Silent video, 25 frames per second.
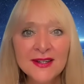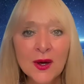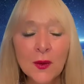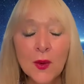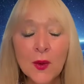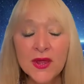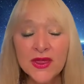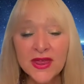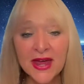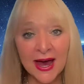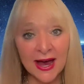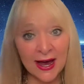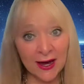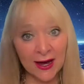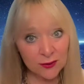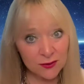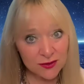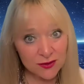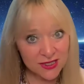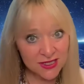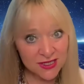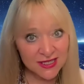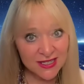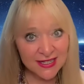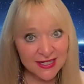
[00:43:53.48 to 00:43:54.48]

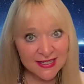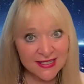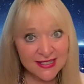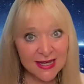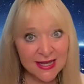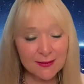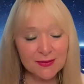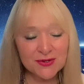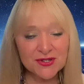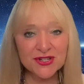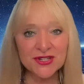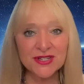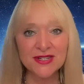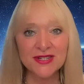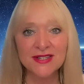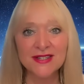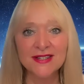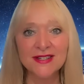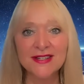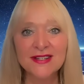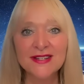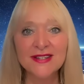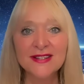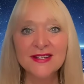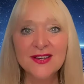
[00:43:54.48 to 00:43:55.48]
without exception
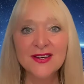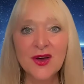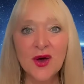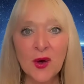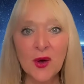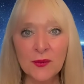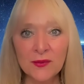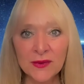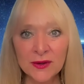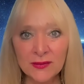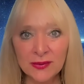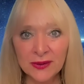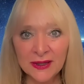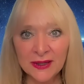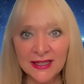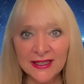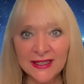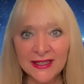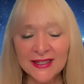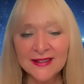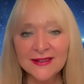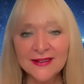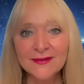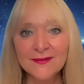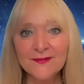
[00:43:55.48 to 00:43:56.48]
on my
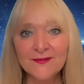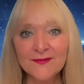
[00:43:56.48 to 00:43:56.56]
planet.